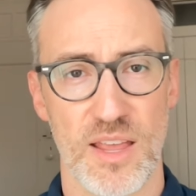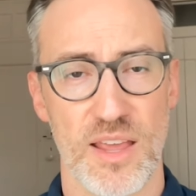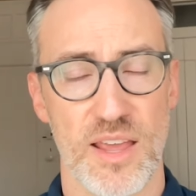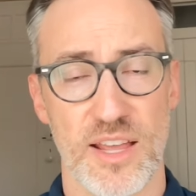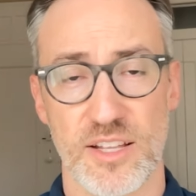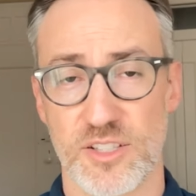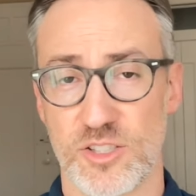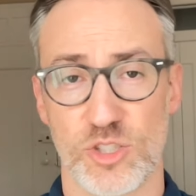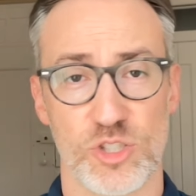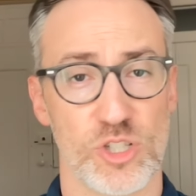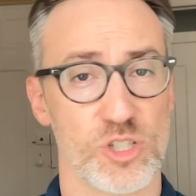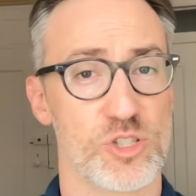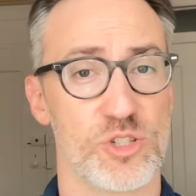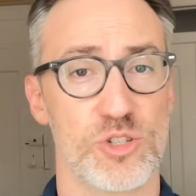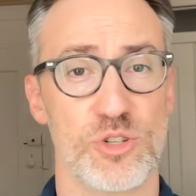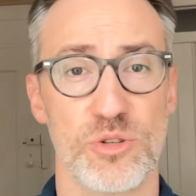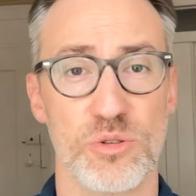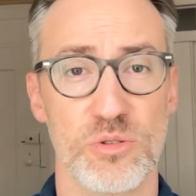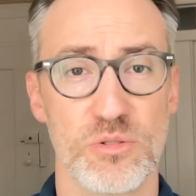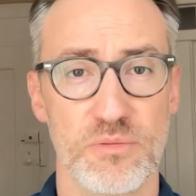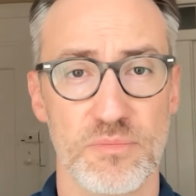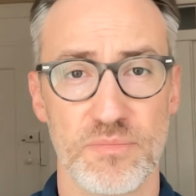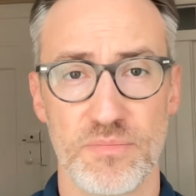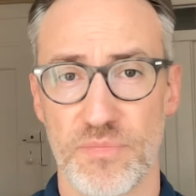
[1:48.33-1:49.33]
It's just
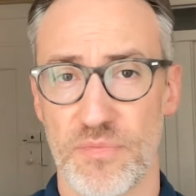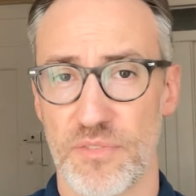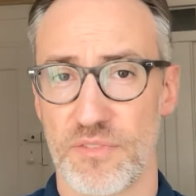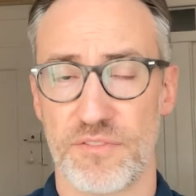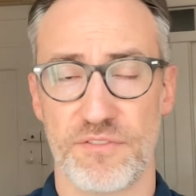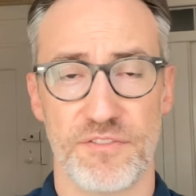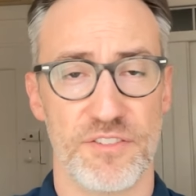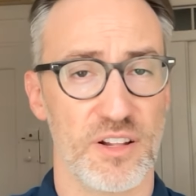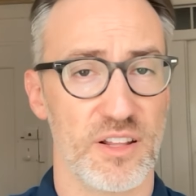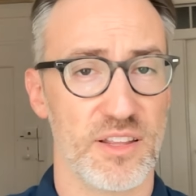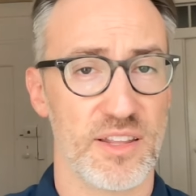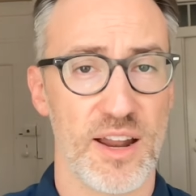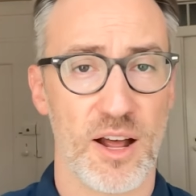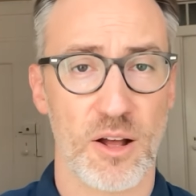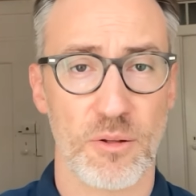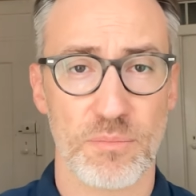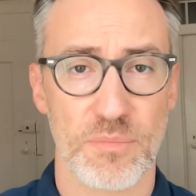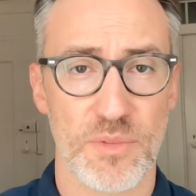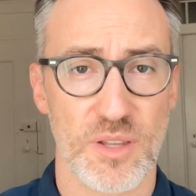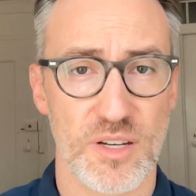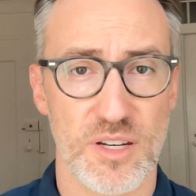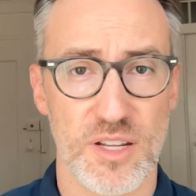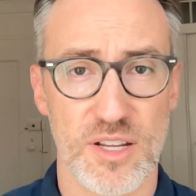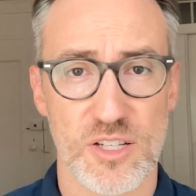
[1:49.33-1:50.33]
you filling out
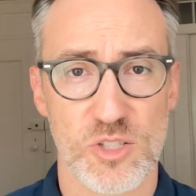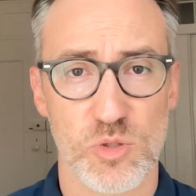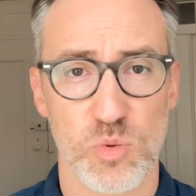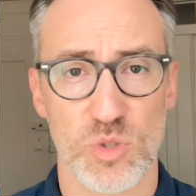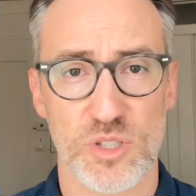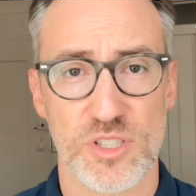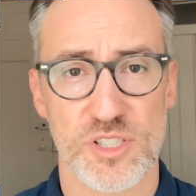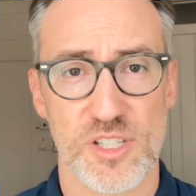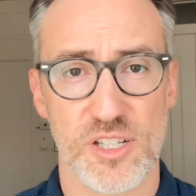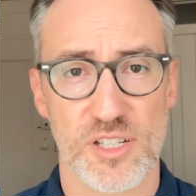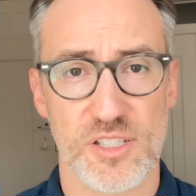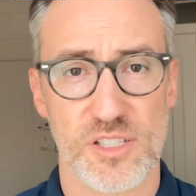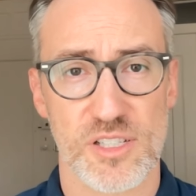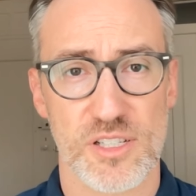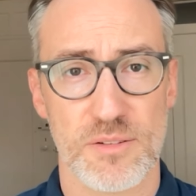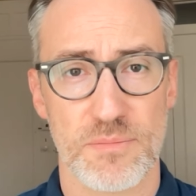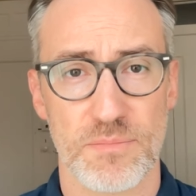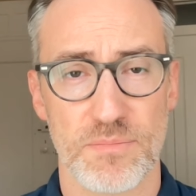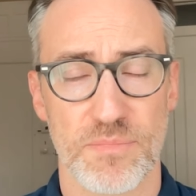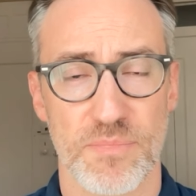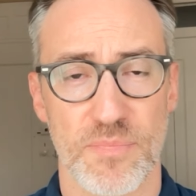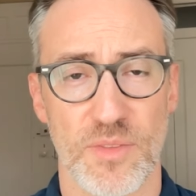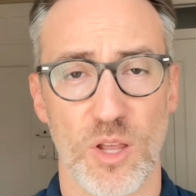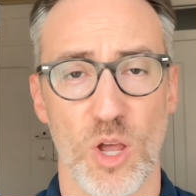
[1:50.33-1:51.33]
the
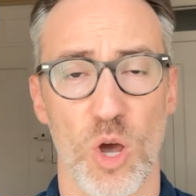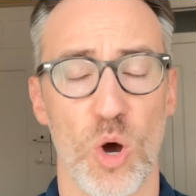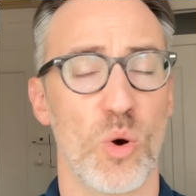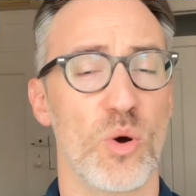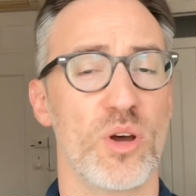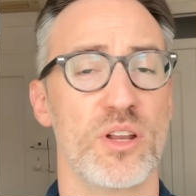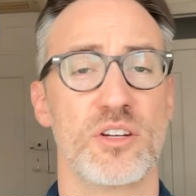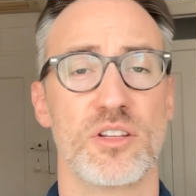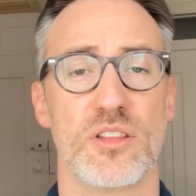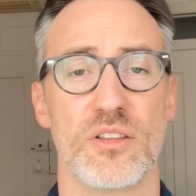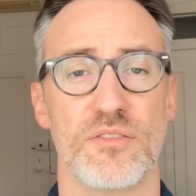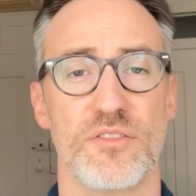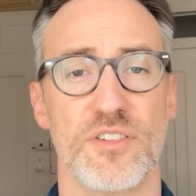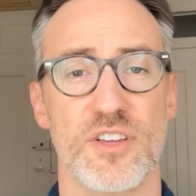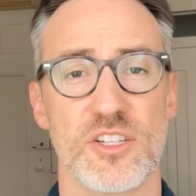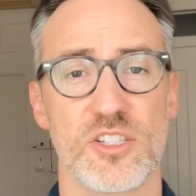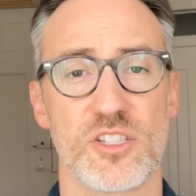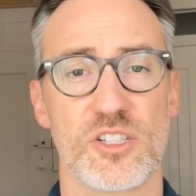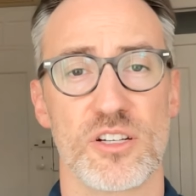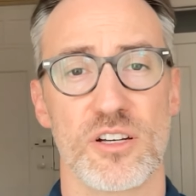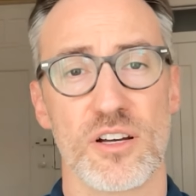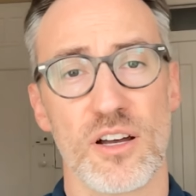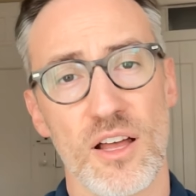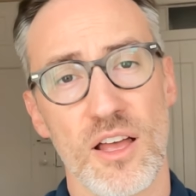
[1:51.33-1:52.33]
DS-160, going to the
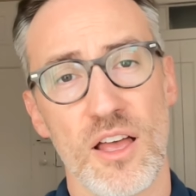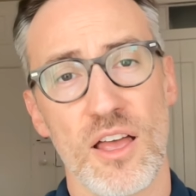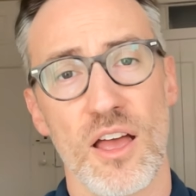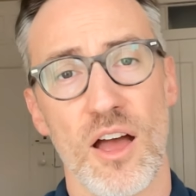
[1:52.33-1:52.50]
visa